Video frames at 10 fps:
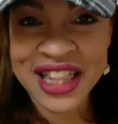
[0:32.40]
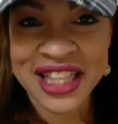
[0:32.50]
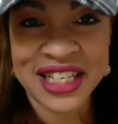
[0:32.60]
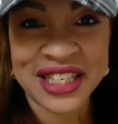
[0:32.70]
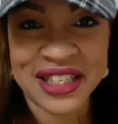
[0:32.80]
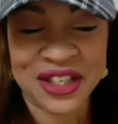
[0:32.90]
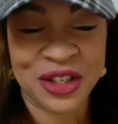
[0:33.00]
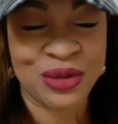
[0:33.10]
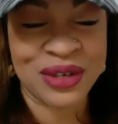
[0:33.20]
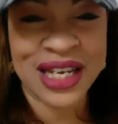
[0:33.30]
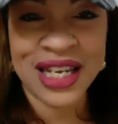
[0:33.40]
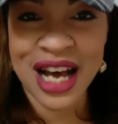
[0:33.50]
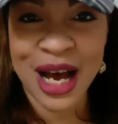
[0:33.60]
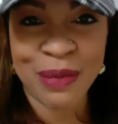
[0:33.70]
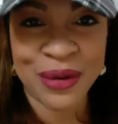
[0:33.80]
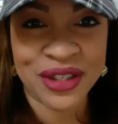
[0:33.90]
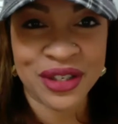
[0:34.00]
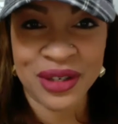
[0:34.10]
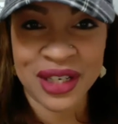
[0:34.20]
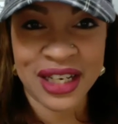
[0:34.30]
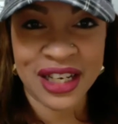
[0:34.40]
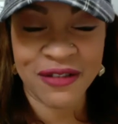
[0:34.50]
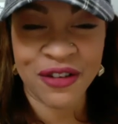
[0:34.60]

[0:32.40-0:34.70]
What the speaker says: This is a unique opportunity